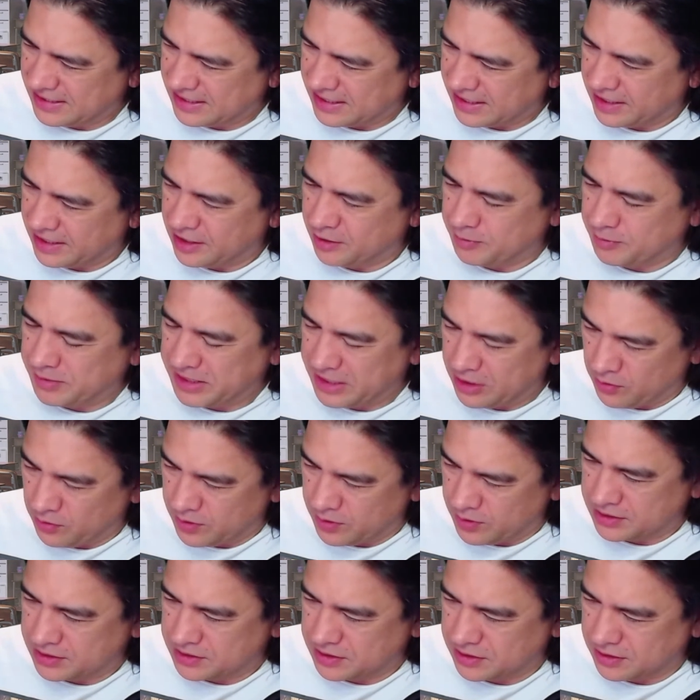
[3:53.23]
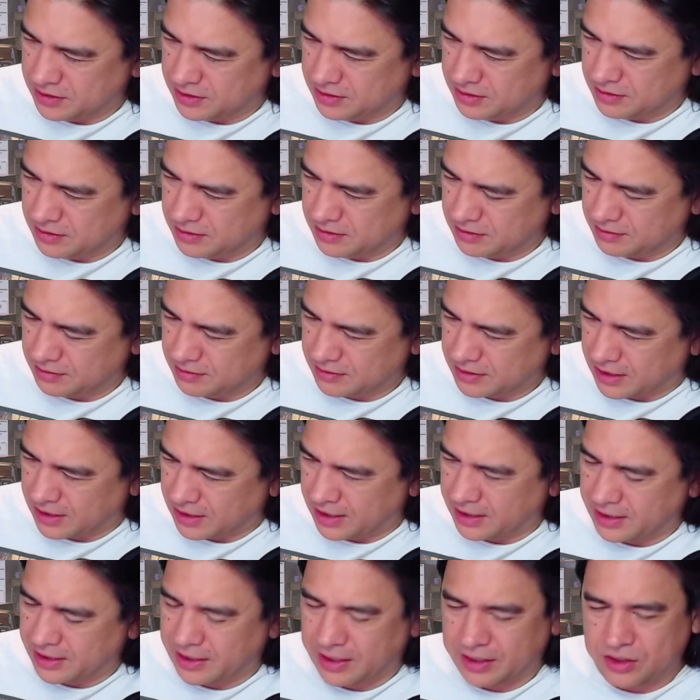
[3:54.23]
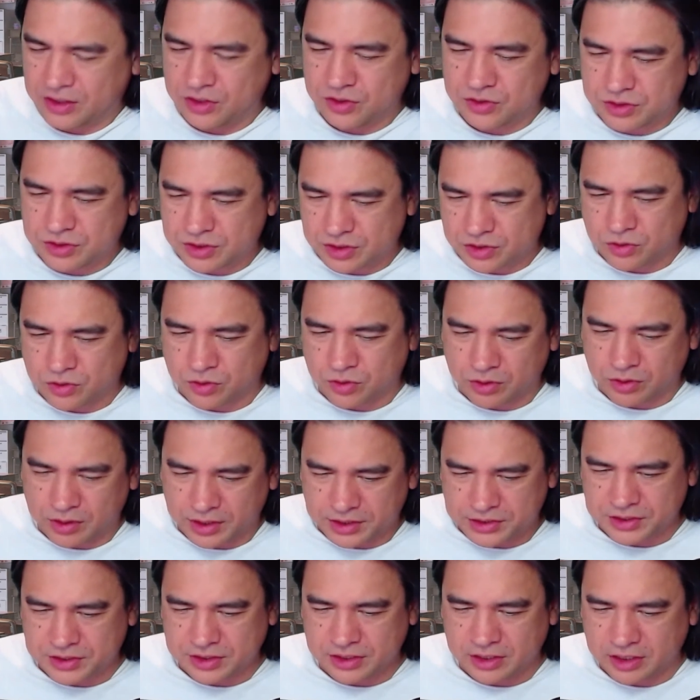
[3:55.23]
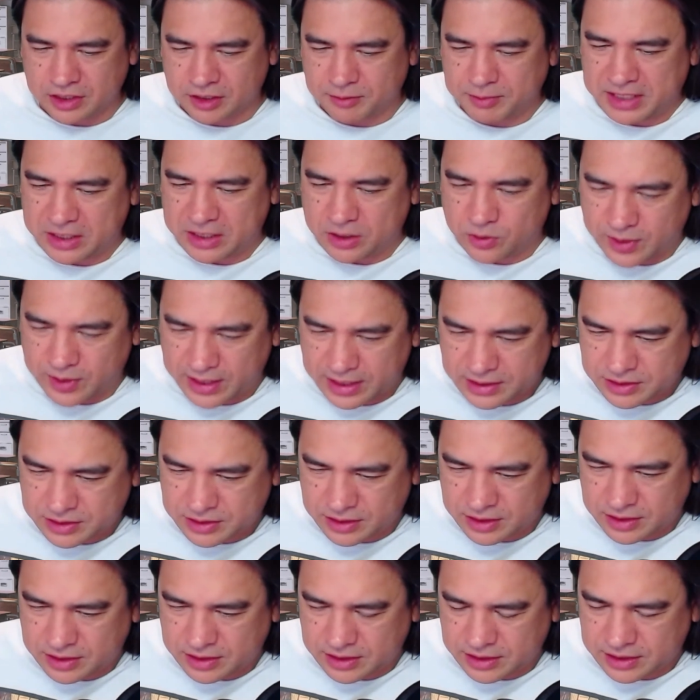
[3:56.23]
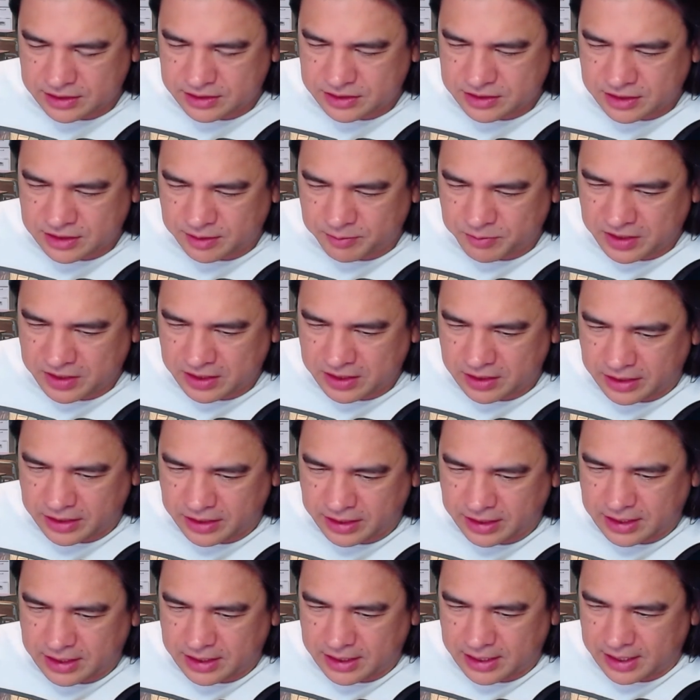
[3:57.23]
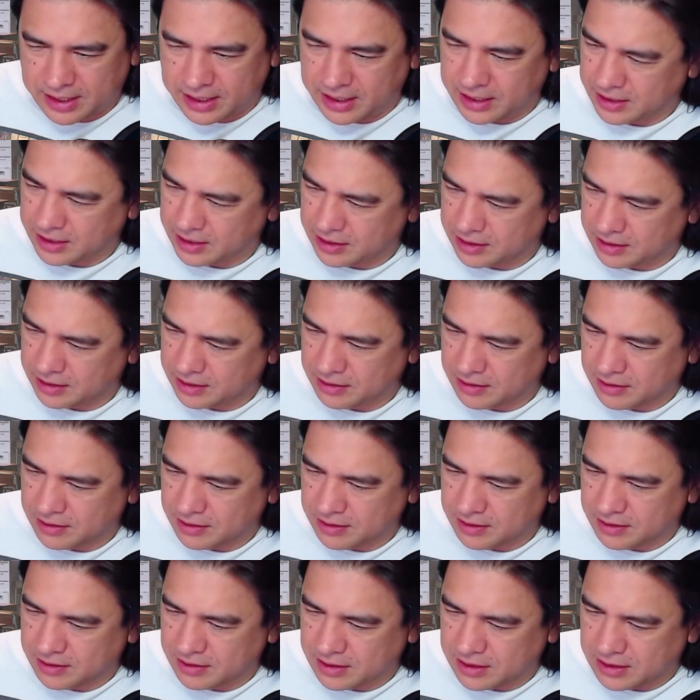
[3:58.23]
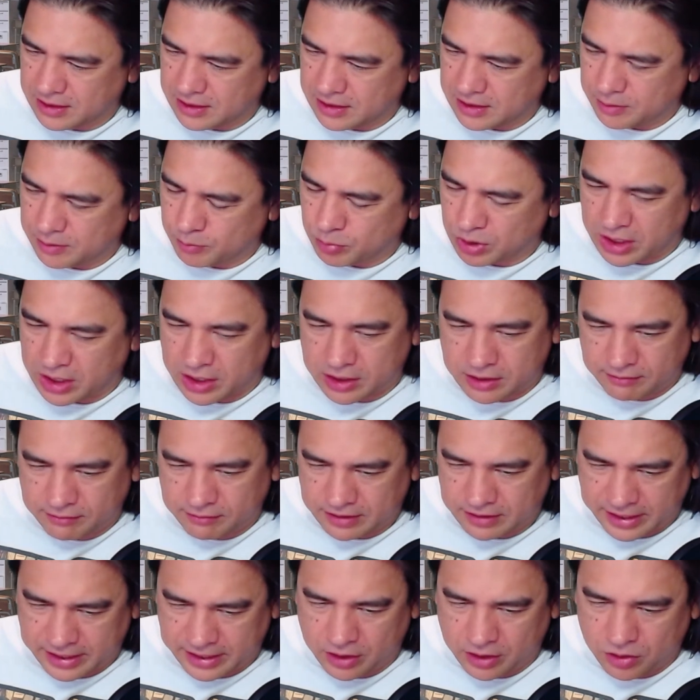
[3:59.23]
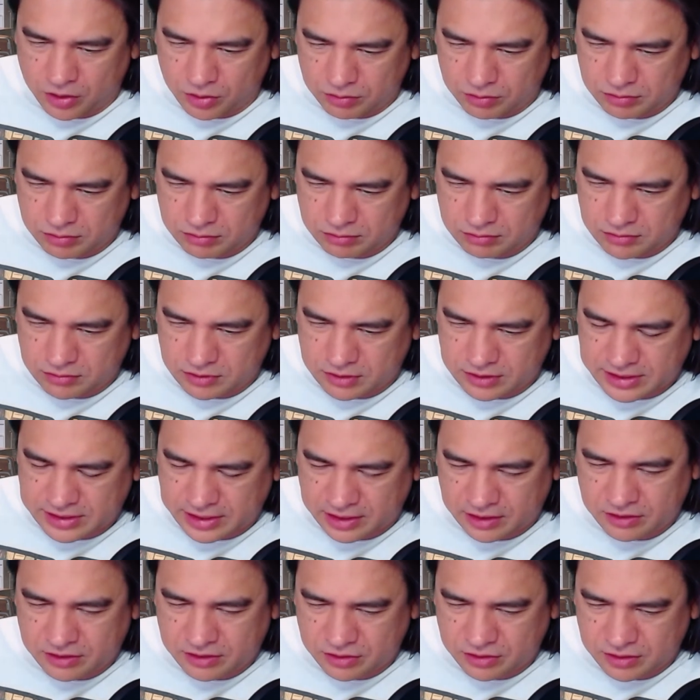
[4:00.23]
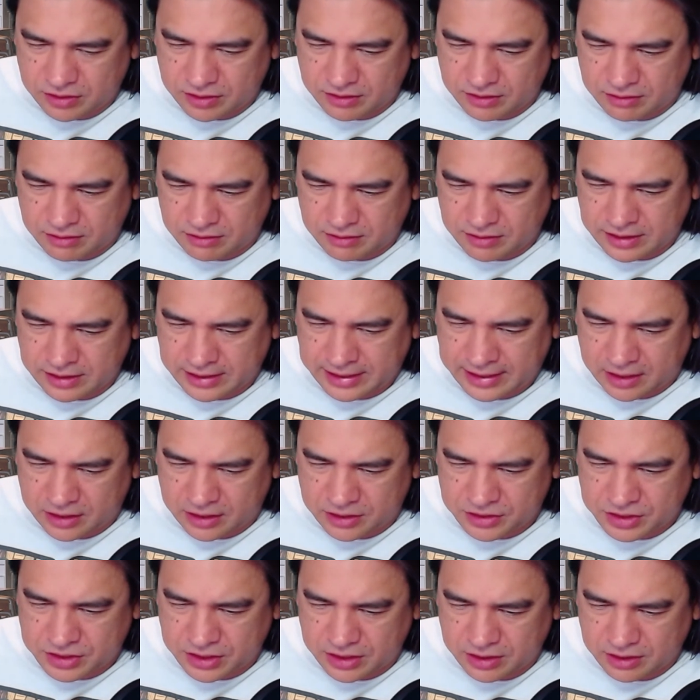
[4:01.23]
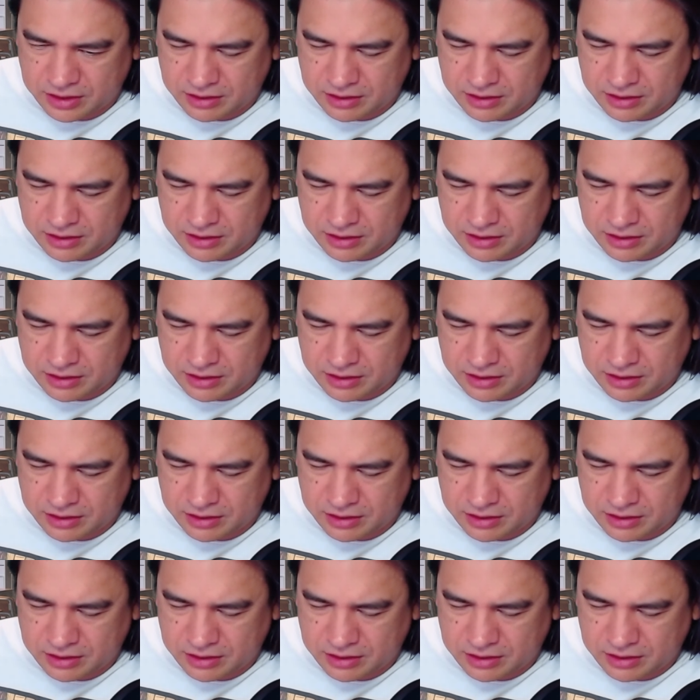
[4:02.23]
amino acid, I use the correlation that an amino acid is something like a block of Lego. Is that a good analogy?